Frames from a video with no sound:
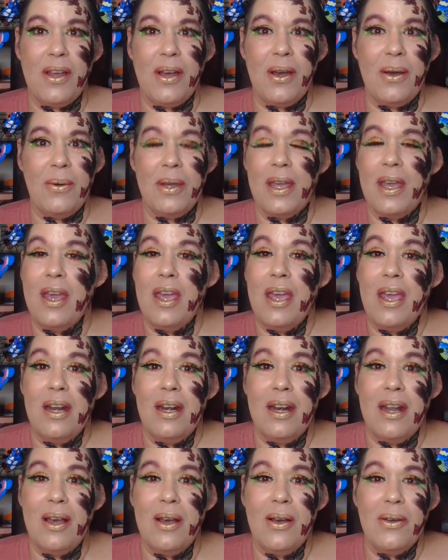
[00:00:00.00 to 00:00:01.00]
No,
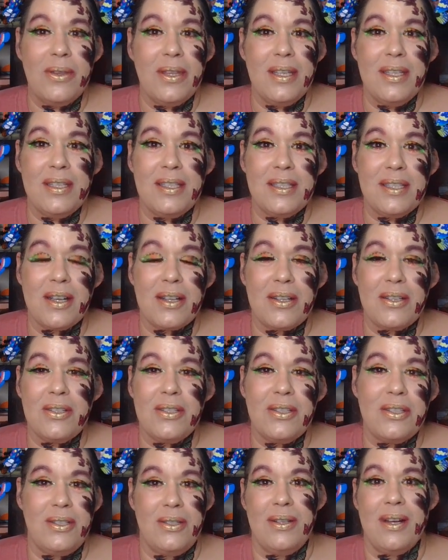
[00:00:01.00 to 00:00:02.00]
these suckers do not
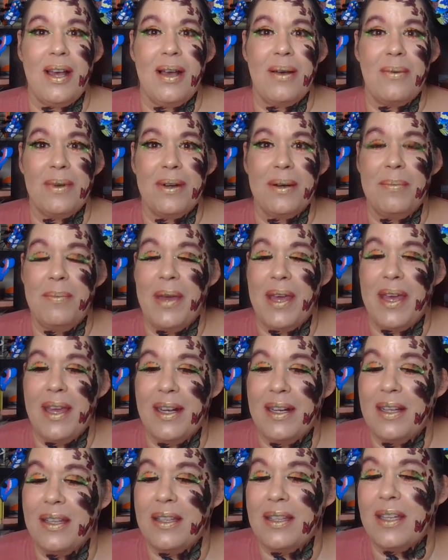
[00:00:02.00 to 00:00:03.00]
want to bend. They are
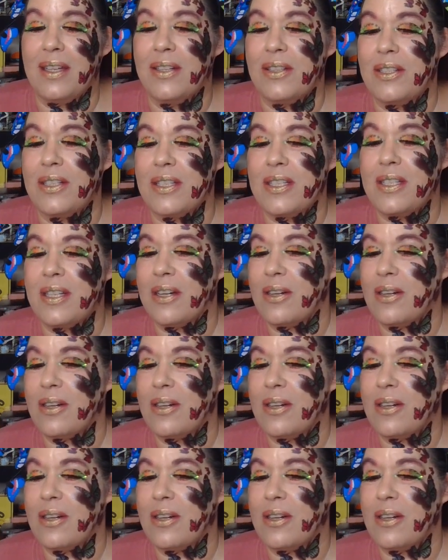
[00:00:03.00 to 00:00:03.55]
just terrible.